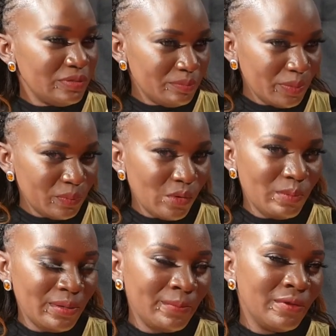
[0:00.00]
with my
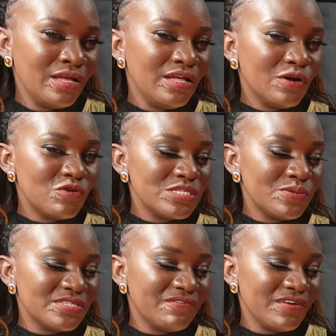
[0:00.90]
problem because mm. it
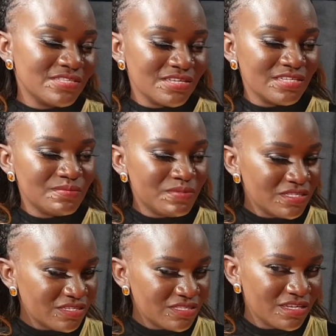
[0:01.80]
was affecting his
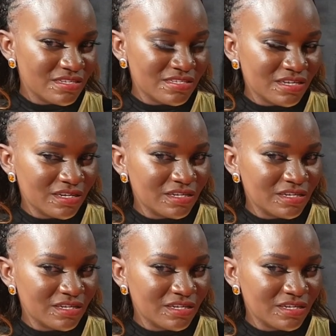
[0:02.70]
business and uh,